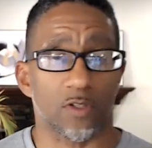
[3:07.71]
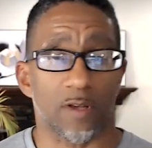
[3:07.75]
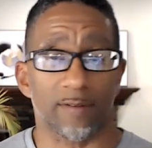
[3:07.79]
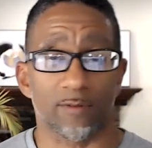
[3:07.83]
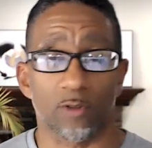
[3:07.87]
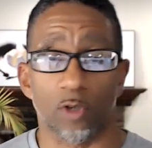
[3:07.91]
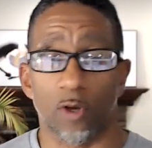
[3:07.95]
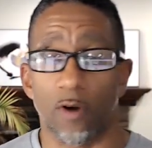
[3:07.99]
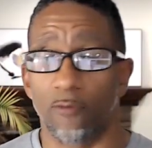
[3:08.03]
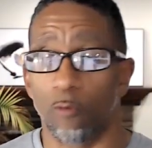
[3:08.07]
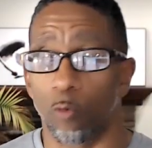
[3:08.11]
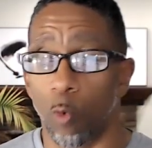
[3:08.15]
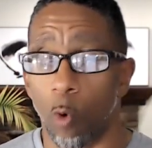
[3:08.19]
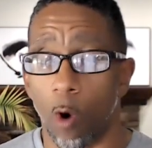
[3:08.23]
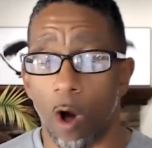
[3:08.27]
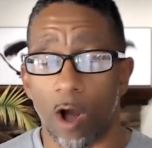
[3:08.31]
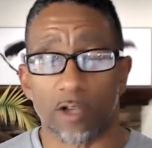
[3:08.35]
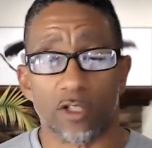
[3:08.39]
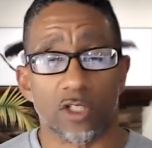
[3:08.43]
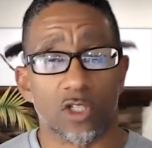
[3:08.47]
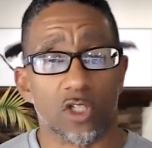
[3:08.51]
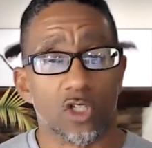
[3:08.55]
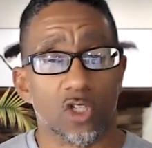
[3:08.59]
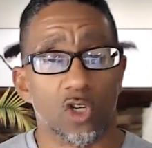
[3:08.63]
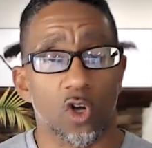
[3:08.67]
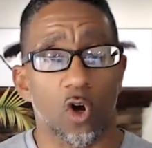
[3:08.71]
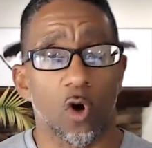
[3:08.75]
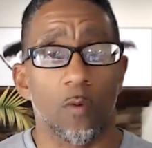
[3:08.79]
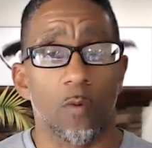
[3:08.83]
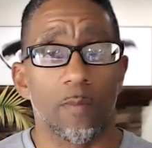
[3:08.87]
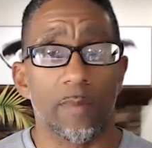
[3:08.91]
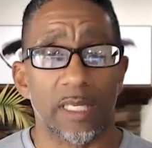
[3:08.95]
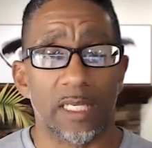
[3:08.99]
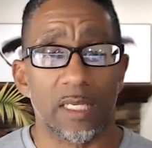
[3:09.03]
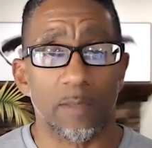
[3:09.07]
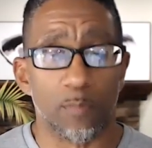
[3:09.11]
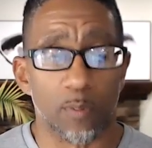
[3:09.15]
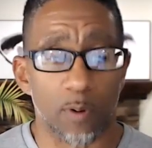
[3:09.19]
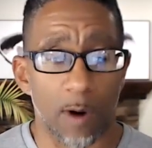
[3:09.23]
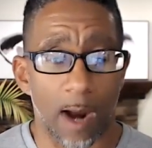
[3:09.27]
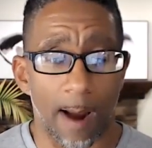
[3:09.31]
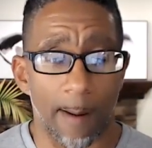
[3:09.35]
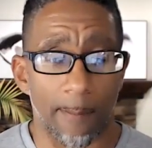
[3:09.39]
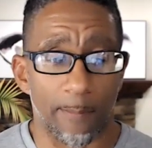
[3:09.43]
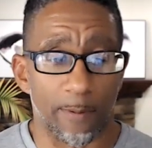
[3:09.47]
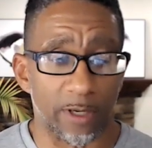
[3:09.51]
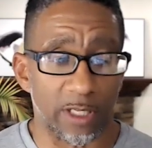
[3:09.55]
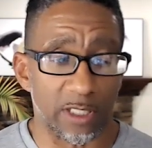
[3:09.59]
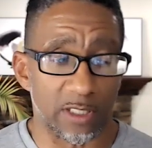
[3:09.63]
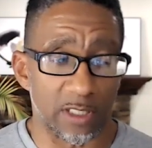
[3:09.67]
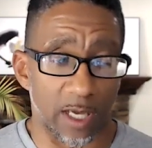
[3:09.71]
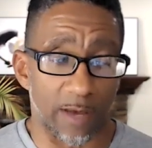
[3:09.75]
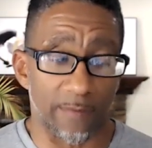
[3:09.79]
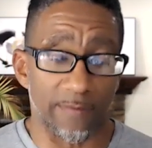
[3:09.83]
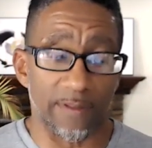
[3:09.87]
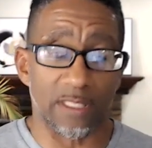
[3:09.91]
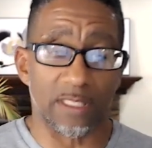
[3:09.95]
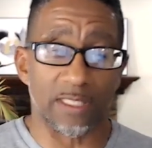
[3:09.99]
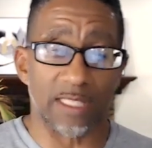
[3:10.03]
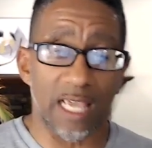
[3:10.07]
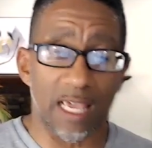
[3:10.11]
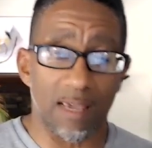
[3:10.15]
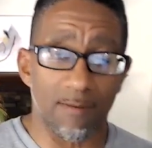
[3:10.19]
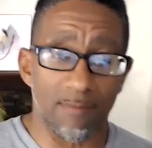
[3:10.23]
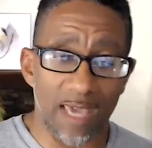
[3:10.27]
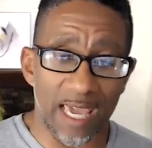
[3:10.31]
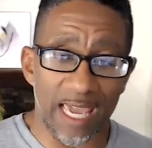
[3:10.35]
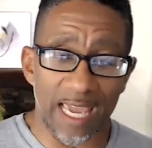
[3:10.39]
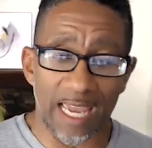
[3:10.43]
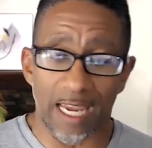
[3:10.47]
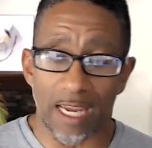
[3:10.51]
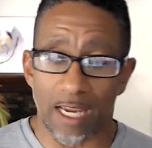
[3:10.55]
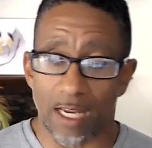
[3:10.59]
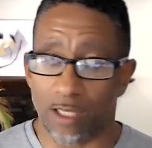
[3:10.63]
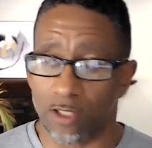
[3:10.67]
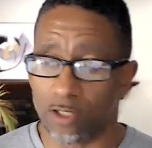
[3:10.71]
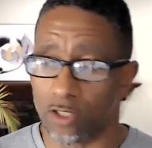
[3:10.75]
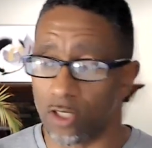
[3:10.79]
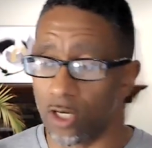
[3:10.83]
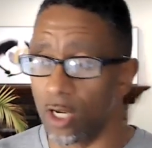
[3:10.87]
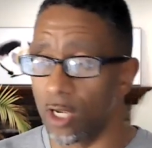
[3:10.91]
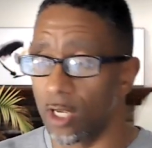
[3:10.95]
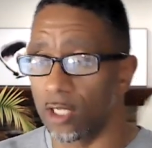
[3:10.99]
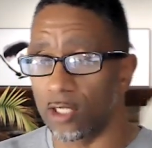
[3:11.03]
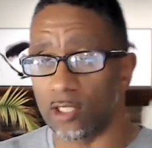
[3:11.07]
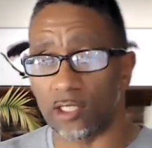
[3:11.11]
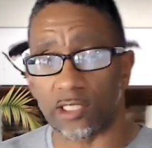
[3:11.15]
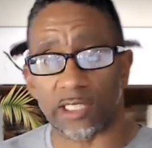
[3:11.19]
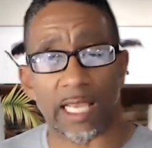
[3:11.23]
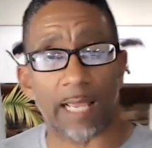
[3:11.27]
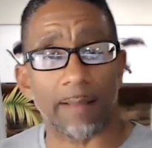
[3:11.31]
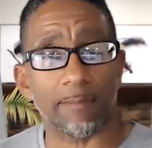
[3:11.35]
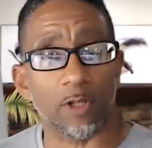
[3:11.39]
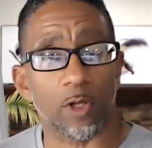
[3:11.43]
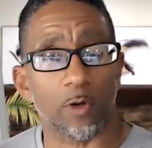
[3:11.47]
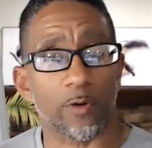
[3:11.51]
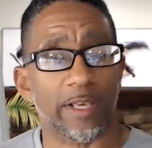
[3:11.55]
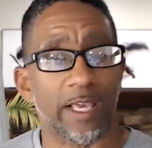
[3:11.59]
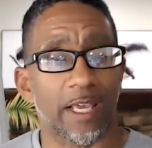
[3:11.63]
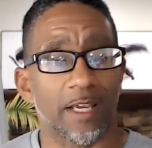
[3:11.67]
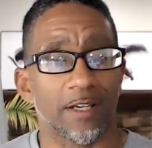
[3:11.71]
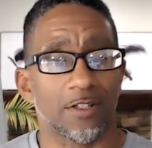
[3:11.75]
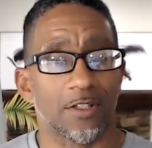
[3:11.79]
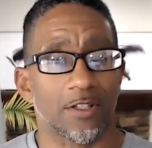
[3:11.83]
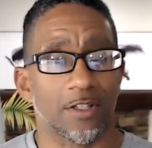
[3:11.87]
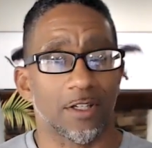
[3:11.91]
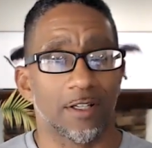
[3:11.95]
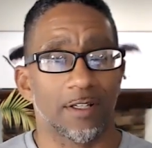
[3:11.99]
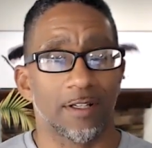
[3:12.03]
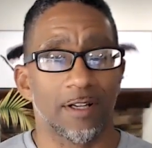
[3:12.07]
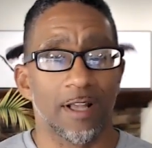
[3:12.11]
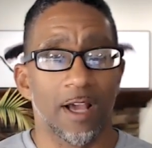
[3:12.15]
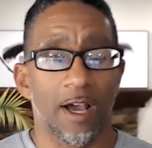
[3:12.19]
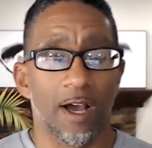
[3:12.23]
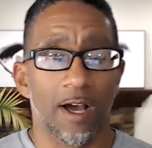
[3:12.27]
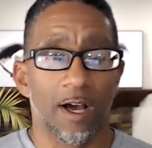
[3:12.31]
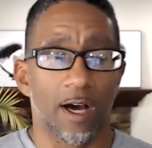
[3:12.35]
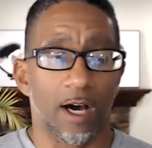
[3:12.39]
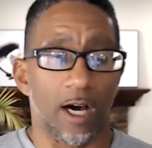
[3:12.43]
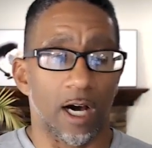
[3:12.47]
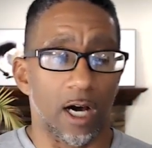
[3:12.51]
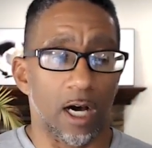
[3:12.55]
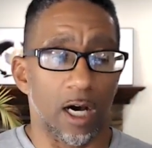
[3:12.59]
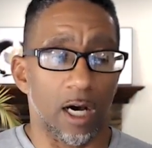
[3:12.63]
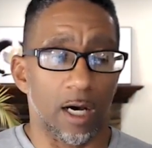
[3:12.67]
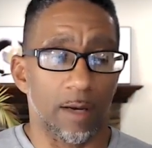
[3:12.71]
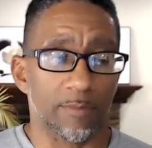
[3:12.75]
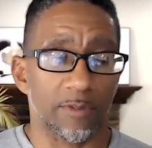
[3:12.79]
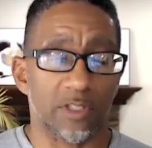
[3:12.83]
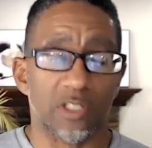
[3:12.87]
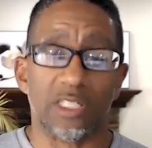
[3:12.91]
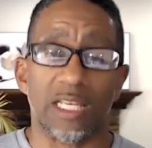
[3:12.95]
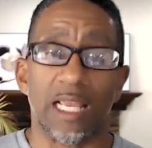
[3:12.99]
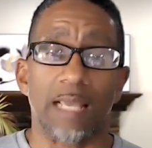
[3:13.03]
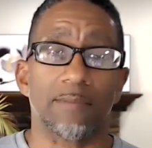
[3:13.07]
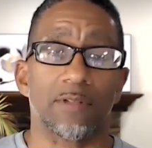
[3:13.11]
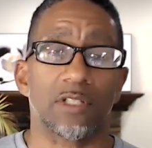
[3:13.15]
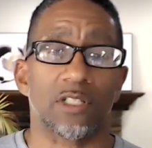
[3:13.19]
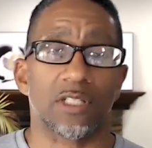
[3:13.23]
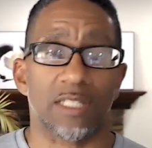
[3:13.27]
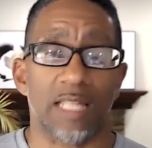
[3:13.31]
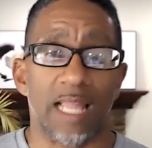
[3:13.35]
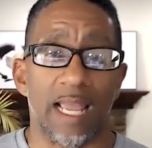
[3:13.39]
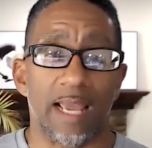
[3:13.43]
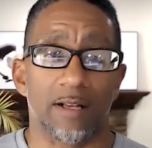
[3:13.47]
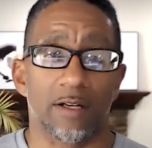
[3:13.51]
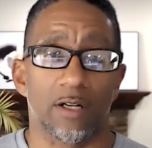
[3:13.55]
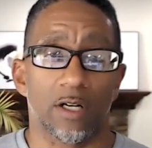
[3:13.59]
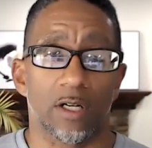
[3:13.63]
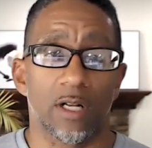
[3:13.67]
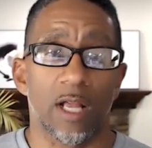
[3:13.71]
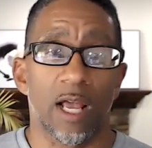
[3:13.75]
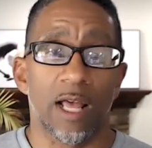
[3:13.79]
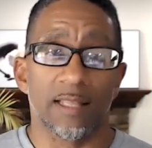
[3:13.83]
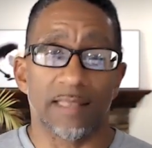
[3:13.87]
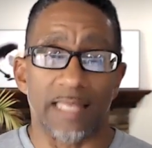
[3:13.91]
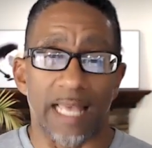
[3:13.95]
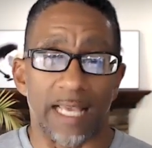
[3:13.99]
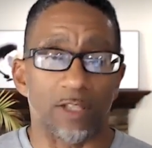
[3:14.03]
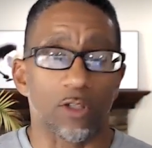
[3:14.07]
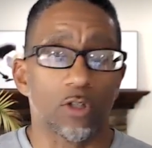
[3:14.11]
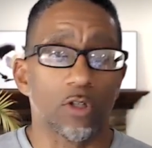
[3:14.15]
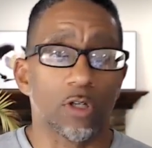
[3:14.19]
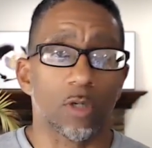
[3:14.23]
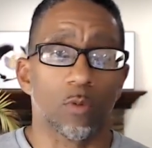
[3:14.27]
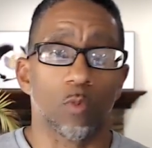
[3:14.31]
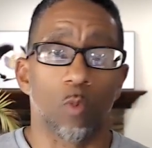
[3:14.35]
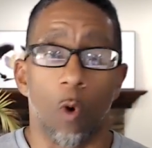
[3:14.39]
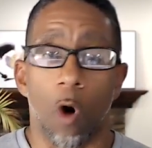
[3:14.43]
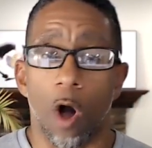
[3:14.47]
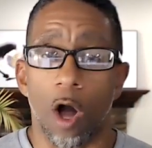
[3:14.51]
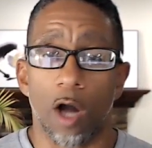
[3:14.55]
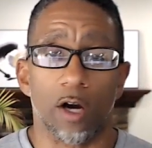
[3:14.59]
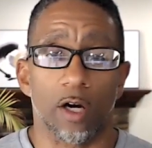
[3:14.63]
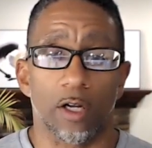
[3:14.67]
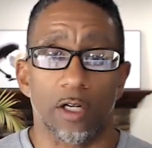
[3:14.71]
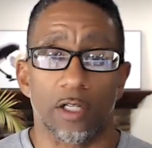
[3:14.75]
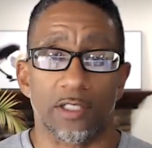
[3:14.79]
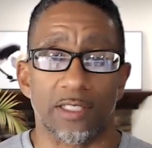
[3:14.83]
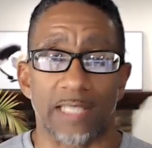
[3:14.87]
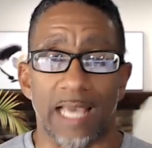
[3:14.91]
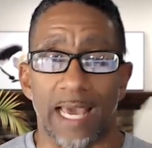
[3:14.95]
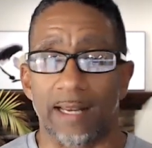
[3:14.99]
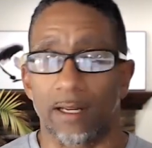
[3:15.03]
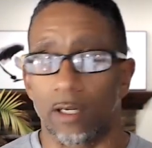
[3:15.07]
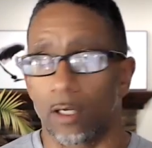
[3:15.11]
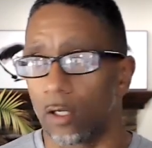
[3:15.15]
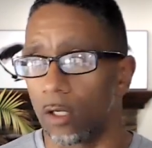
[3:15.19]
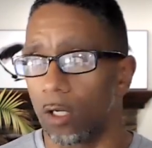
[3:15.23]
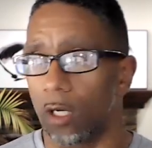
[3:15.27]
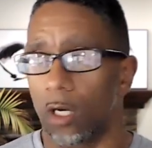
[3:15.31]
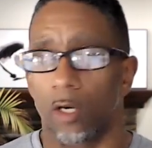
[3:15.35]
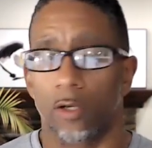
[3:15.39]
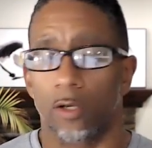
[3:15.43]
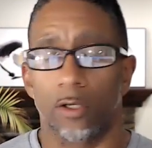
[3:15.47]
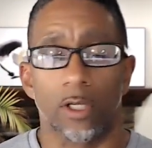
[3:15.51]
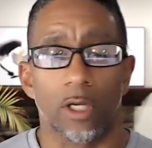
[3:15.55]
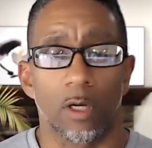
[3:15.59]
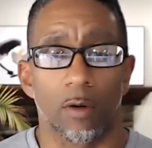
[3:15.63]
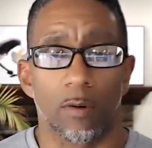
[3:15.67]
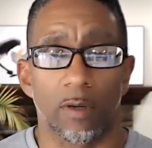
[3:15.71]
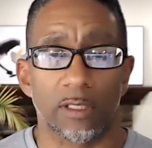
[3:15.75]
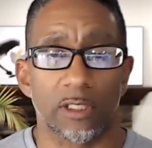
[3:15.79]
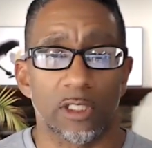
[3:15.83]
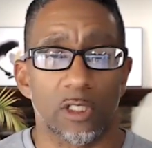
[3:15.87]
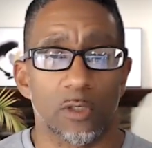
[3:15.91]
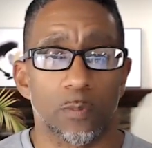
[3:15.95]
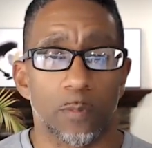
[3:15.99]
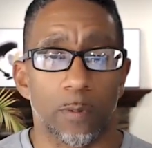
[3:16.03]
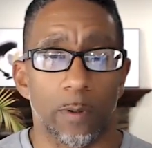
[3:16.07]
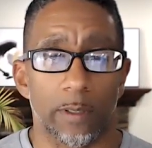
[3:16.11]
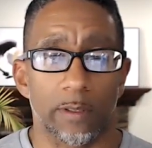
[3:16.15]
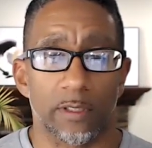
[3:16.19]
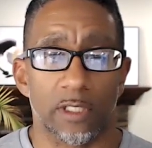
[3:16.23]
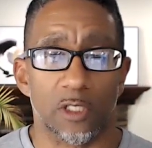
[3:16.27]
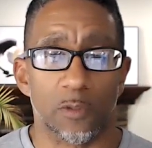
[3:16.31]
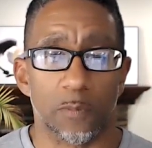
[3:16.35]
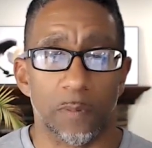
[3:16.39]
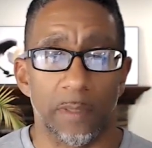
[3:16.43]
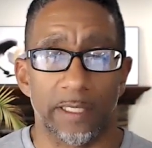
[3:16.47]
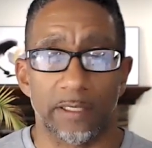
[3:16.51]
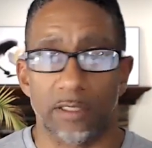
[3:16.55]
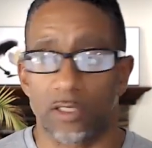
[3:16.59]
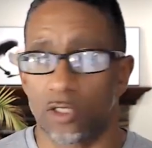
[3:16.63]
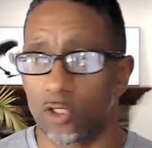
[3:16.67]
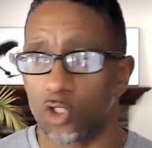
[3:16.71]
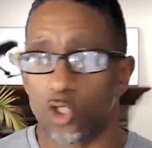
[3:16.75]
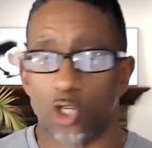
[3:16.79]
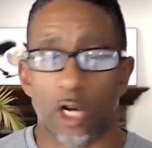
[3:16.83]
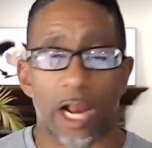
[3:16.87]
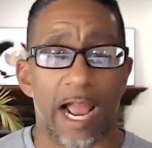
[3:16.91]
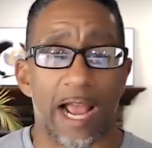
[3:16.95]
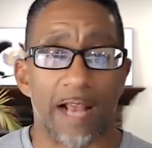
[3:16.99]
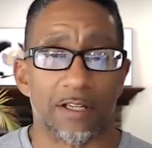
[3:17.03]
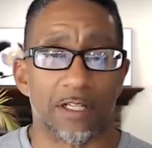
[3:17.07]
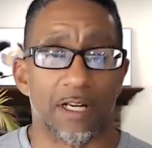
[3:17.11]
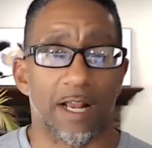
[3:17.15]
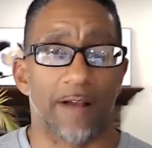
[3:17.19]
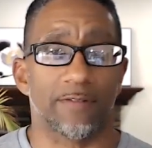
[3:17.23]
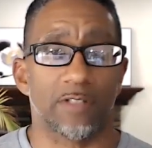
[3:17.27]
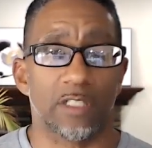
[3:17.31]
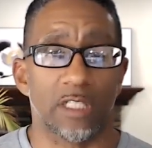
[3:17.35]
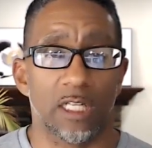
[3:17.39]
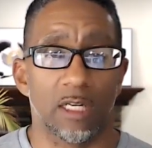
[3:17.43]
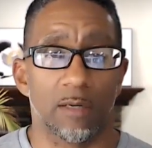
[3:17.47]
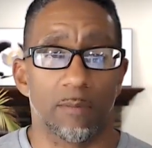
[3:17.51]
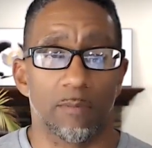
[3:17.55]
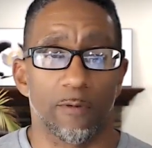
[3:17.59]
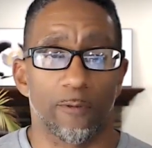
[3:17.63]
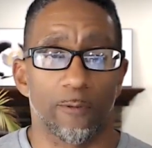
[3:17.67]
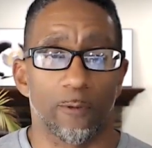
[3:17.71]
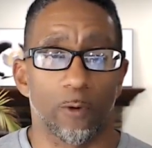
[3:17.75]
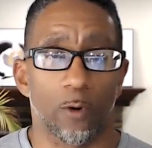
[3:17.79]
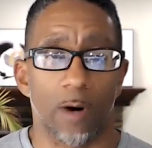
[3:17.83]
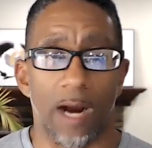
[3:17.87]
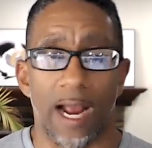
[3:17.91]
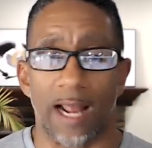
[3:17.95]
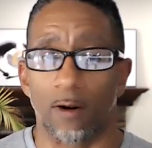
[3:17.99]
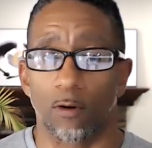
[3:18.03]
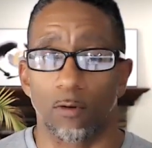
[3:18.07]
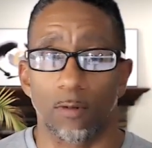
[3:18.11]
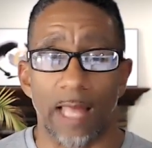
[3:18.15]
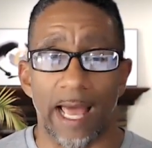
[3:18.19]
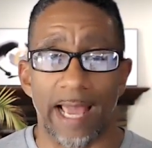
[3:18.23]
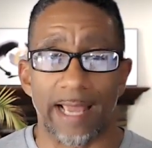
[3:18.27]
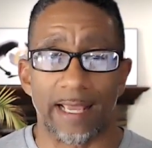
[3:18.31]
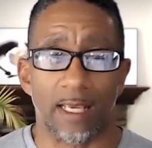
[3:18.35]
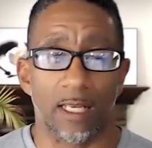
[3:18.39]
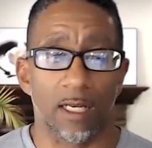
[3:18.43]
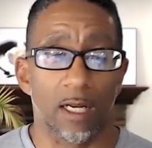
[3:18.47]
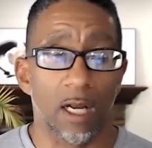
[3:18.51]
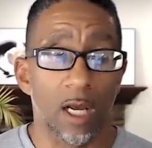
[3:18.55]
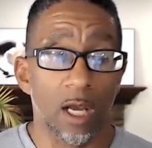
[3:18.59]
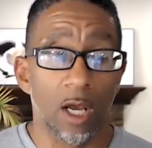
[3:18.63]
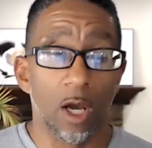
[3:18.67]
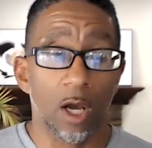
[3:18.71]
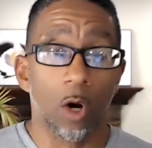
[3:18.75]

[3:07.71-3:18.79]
You have to have walked so many properties of the same age, same location, um, same standard that you can walk on a site and go, oh, you know what? This, this place is trash. I've seen it before. I don't like it.